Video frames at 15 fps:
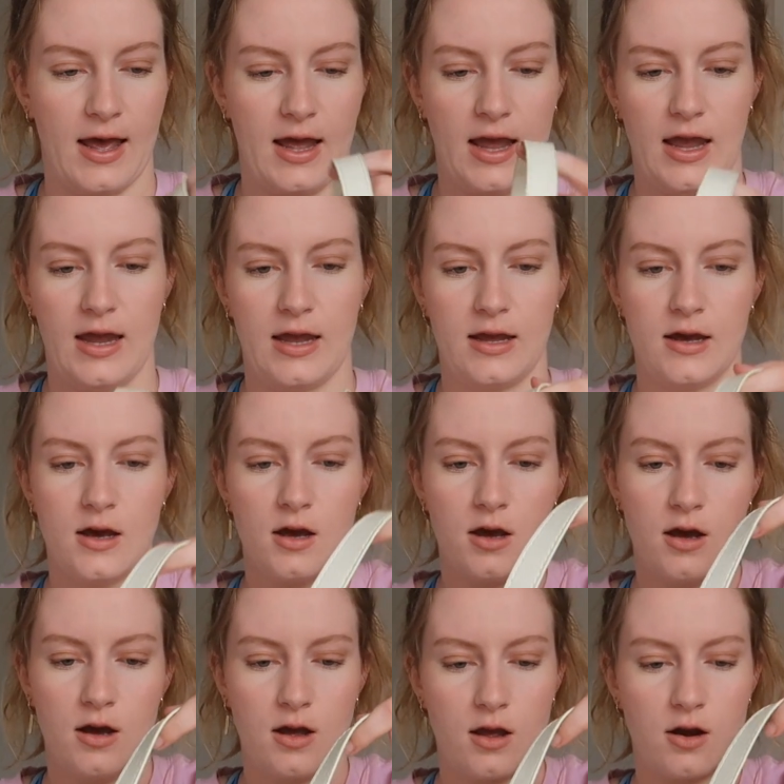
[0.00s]
a
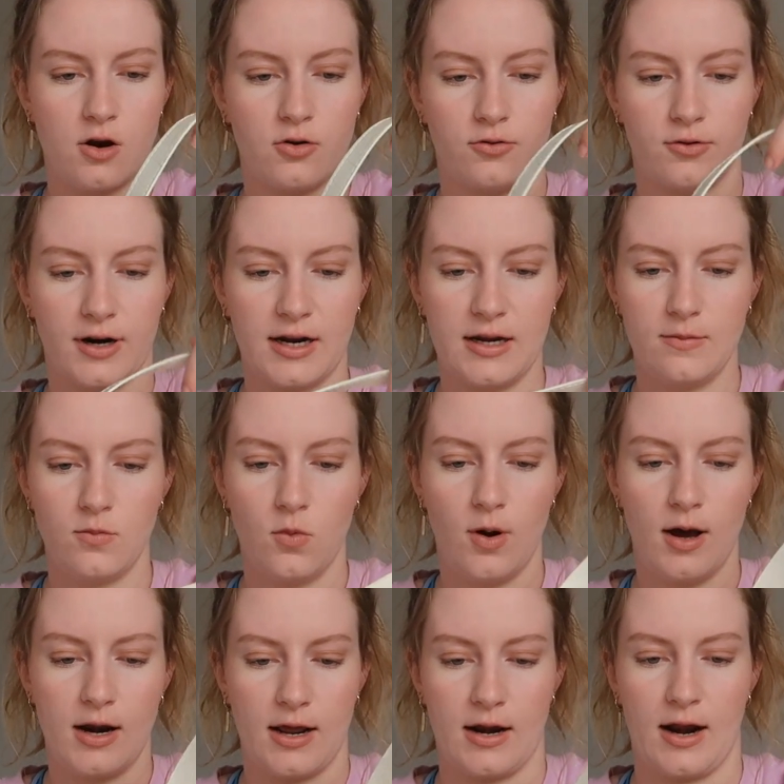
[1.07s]
cream
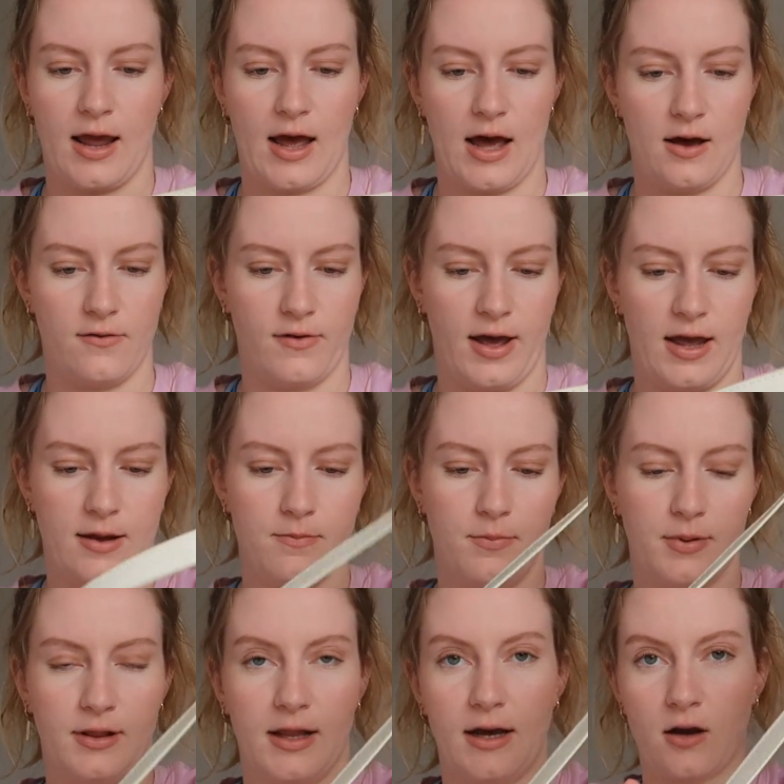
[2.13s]
one and I have a
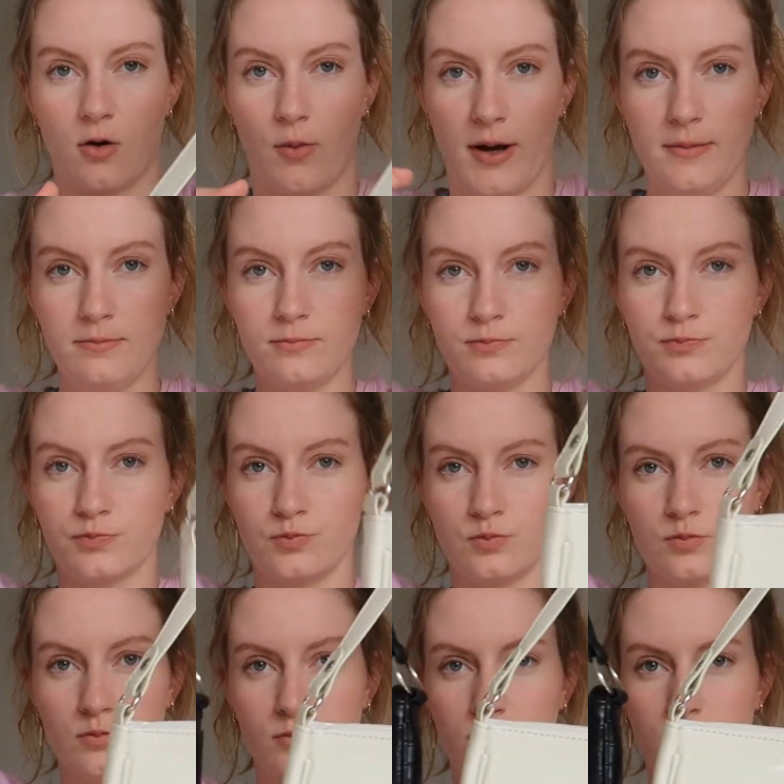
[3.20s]
black one.
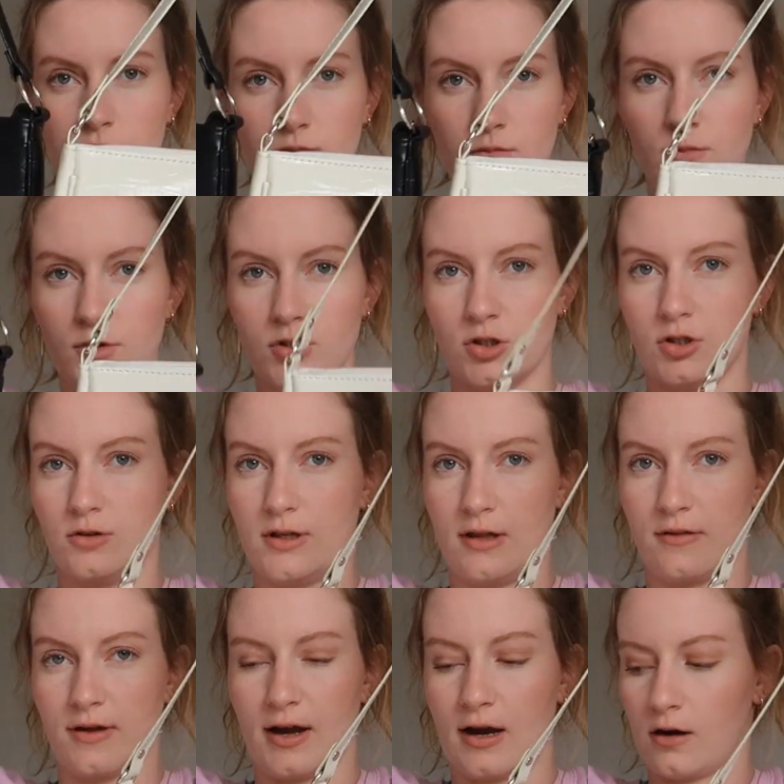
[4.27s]
So there
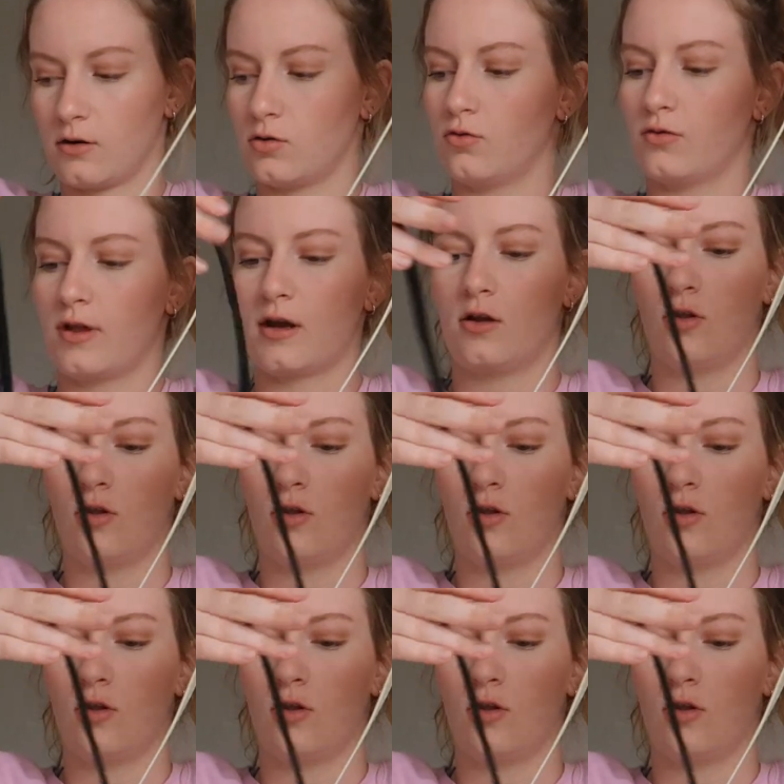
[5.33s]
they are in all their